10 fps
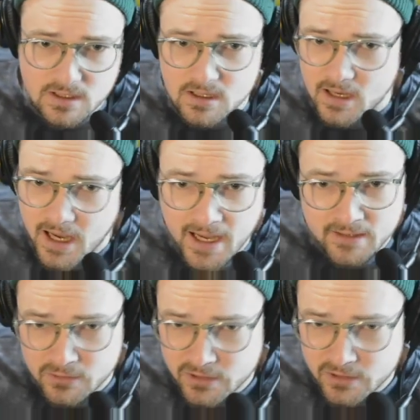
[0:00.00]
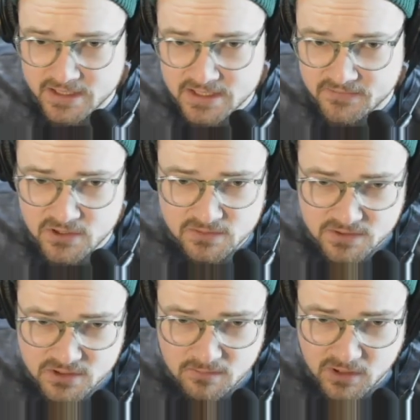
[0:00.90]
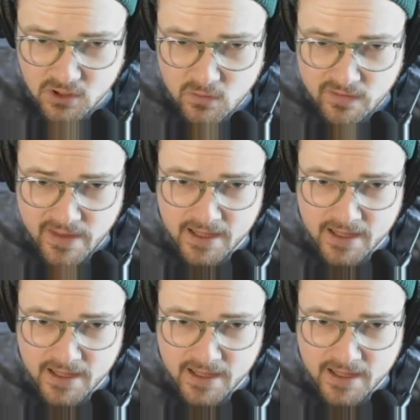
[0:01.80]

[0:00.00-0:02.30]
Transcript: I really like this first one, so I'm going to go with that.